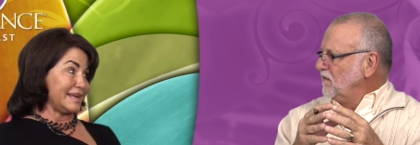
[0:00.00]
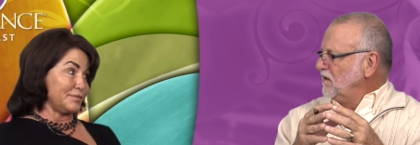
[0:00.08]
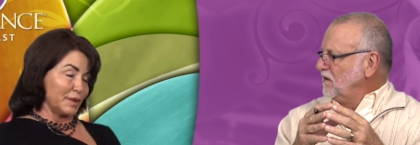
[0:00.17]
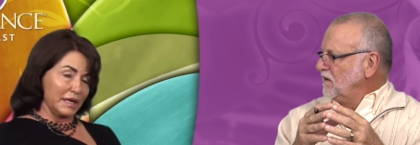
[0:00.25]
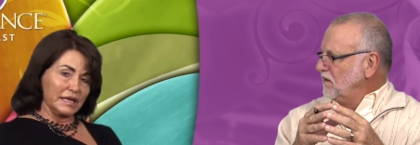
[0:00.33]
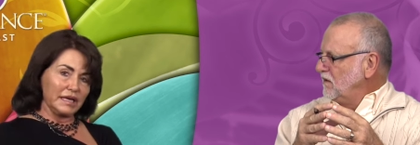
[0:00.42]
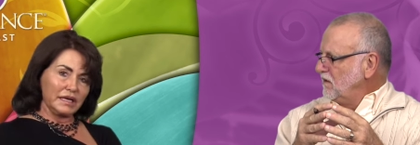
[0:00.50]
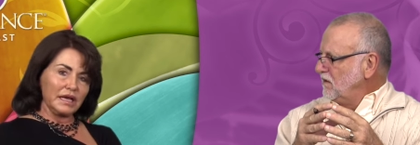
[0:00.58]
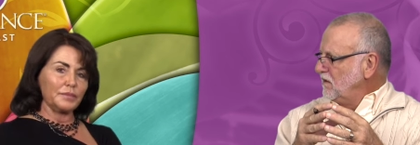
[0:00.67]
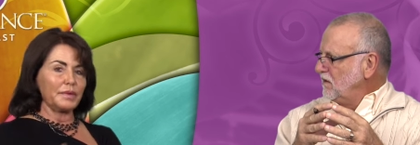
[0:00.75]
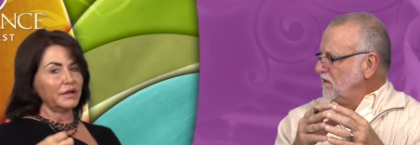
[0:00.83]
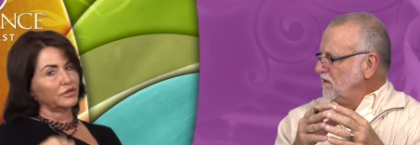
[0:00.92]
Speaker 1: anybody
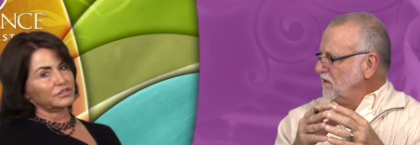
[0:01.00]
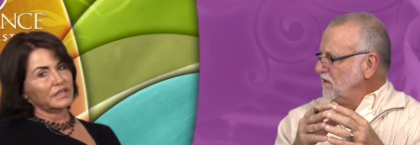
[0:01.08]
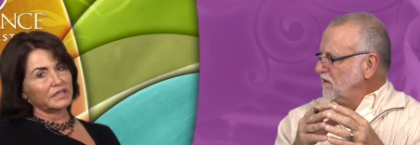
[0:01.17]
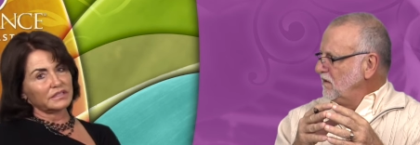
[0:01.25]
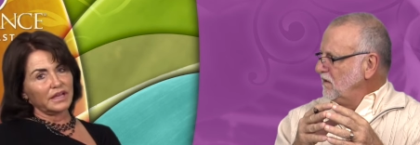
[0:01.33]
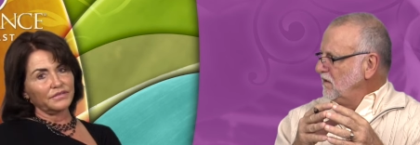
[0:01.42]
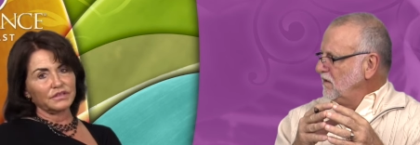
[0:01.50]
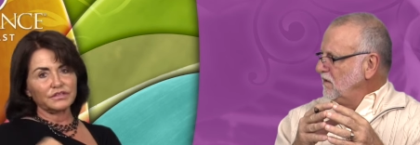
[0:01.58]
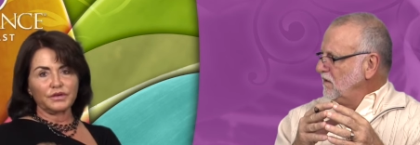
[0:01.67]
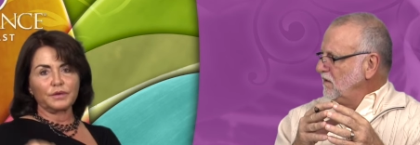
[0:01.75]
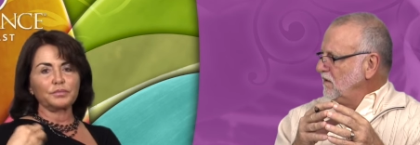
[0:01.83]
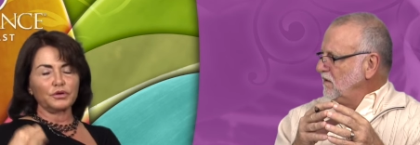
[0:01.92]
about your sex life.
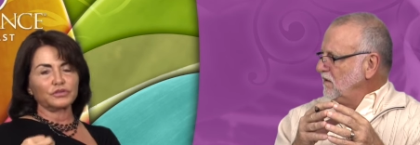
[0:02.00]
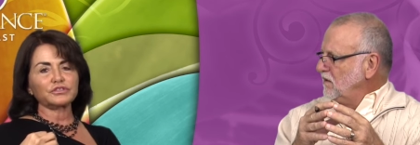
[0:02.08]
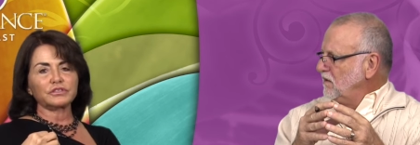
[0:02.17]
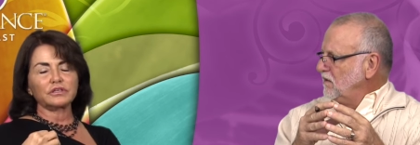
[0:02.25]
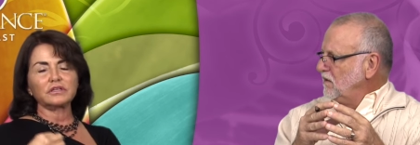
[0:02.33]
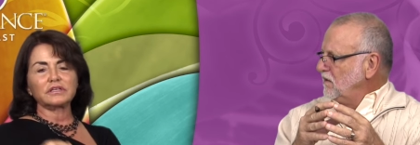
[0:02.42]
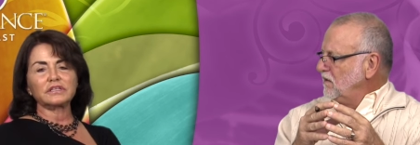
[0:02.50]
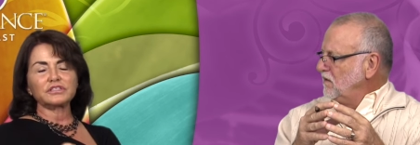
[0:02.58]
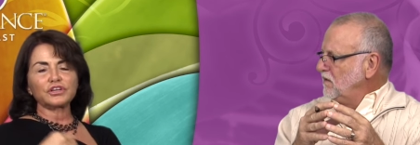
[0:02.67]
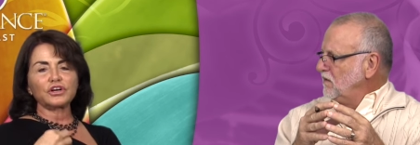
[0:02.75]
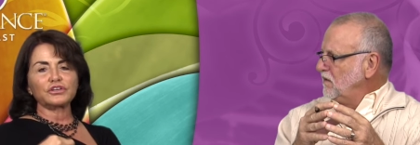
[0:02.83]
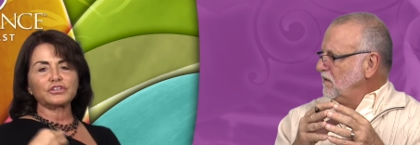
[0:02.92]
It's very personal, and
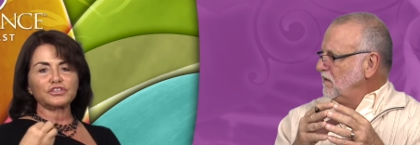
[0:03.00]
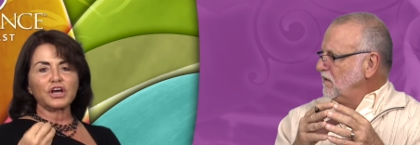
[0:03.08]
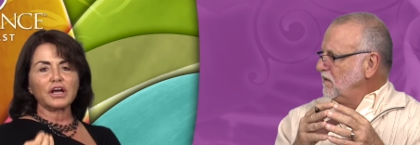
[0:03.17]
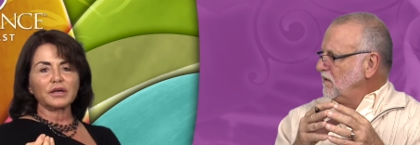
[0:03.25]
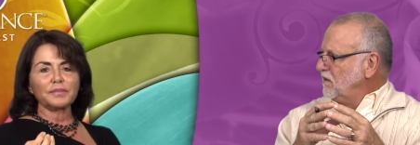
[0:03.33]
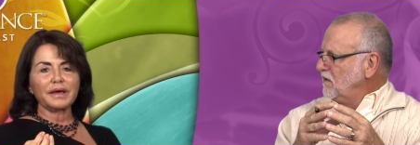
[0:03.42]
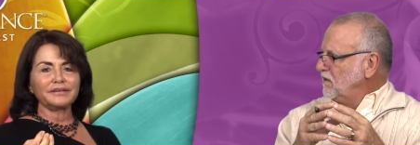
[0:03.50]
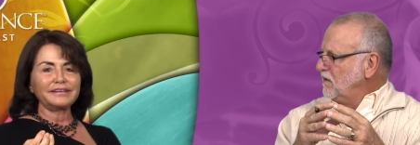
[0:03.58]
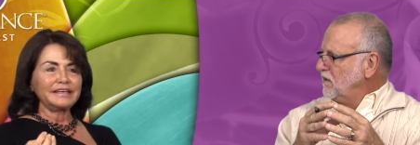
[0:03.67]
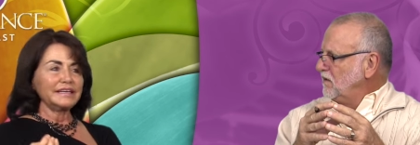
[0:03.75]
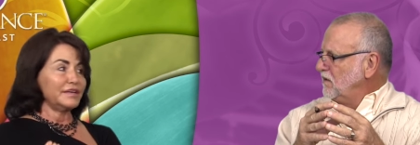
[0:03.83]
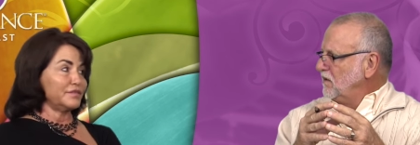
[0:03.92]
it's hard to talk about,
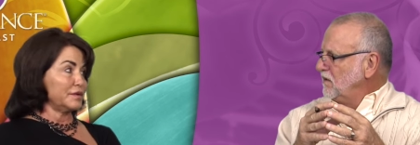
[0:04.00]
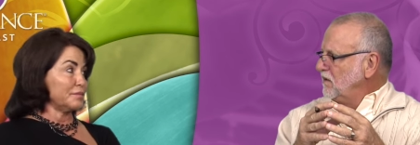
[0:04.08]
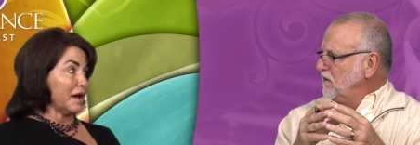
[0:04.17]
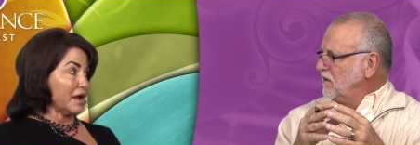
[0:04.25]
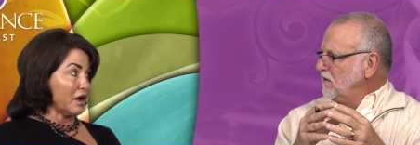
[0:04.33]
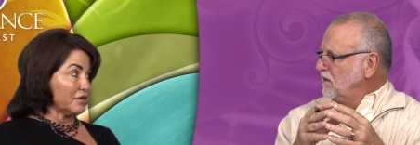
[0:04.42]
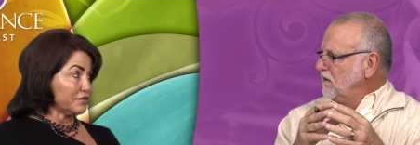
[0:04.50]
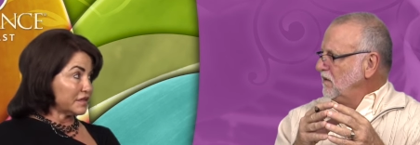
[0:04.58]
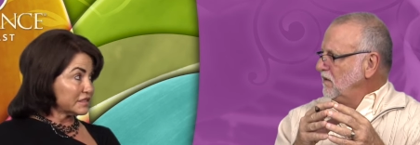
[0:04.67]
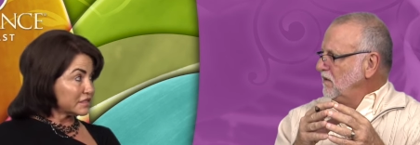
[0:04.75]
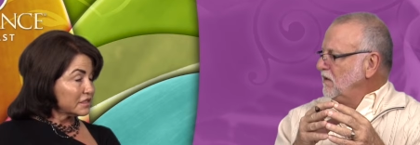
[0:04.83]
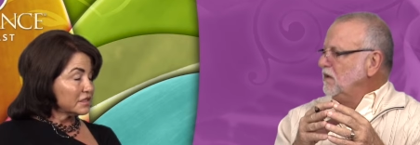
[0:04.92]
even in my
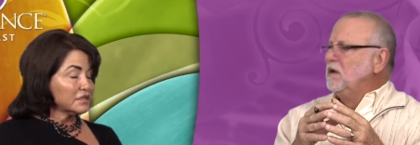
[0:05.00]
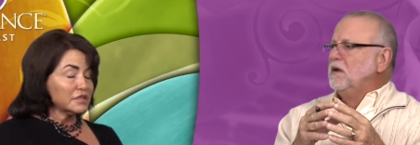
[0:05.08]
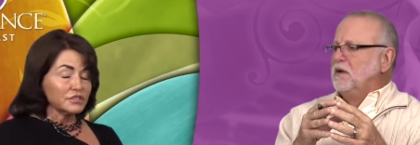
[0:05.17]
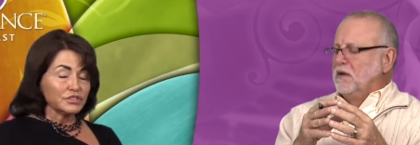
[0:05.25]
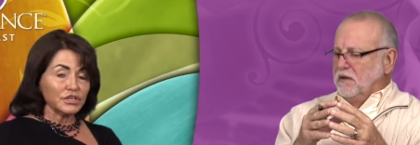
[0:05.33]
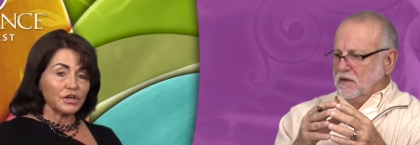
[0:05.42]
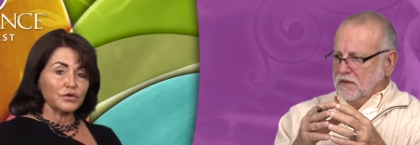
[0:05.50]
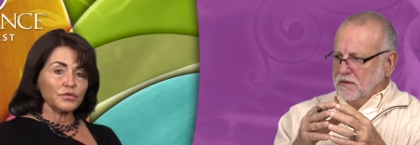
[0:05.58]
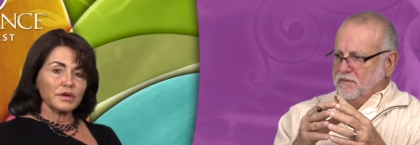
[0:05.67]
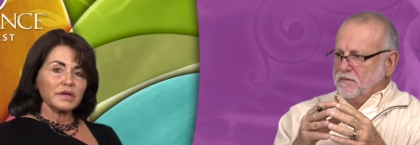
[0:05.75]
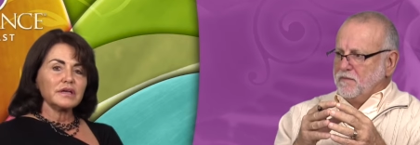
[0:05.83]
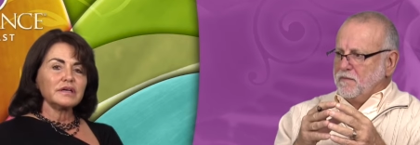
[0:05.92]
office.
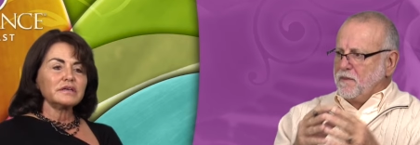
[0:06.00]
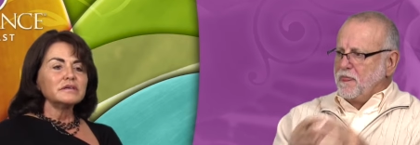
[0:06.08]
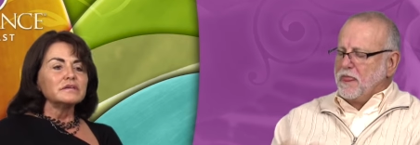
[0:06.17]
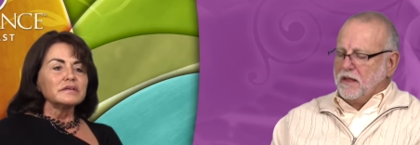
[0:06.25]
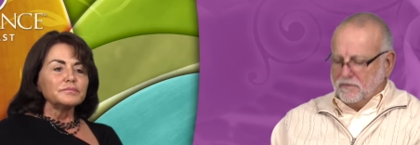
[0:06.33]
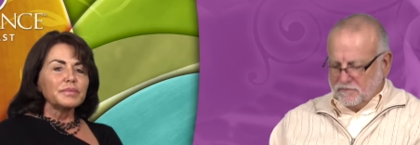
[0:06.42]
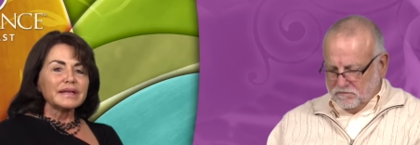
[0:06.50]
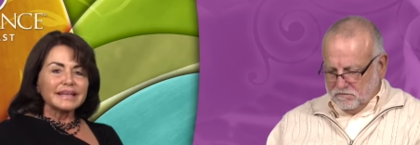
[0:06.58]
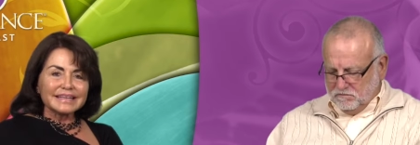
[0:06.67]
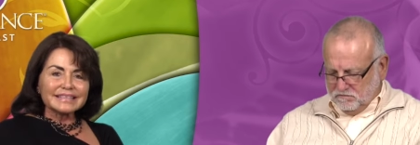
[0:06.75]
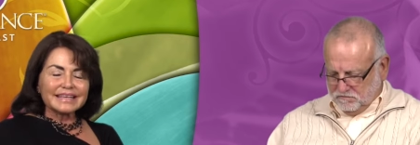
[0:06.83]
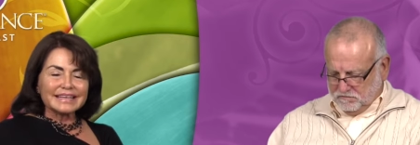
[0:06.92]
So. But
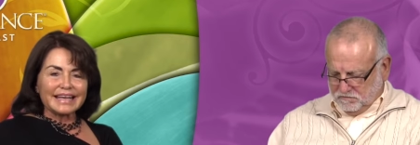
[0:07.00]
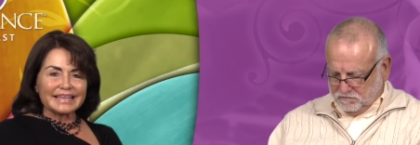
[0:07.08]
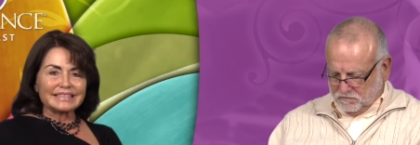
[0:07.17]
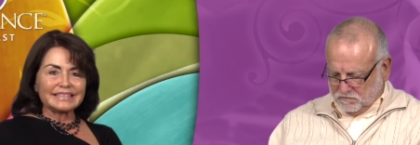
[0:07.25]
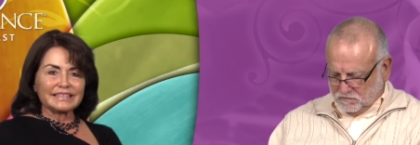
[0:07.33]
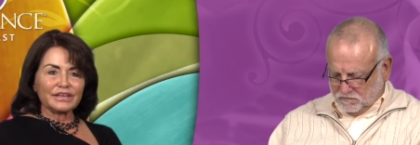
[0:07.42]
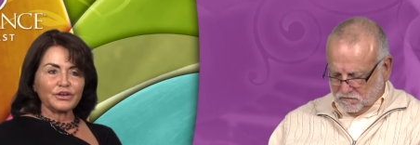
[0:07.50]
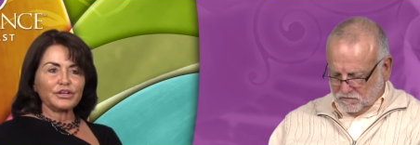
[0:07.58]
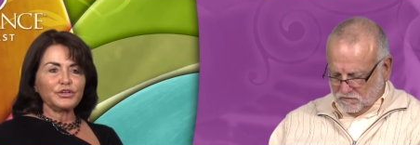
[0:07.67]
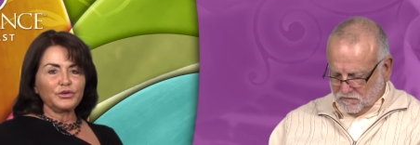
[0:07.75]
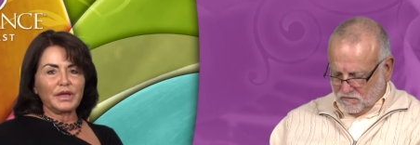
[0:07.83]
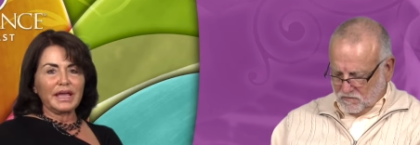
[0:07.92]
it is
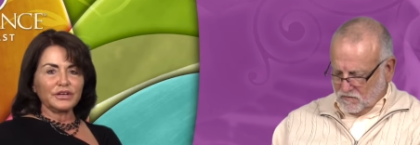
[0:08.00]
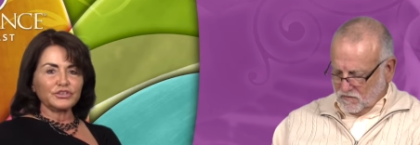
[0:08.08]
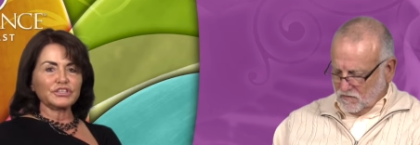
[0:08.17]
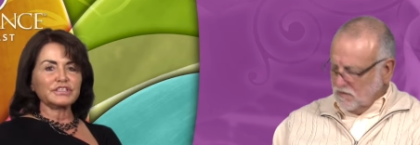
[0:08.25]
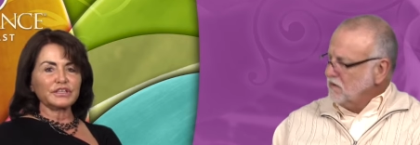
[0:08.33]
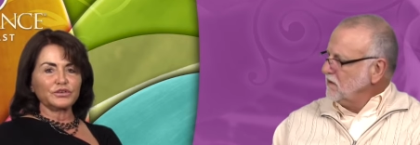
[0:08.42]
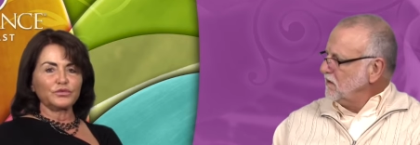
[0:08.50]
necessary. You can't just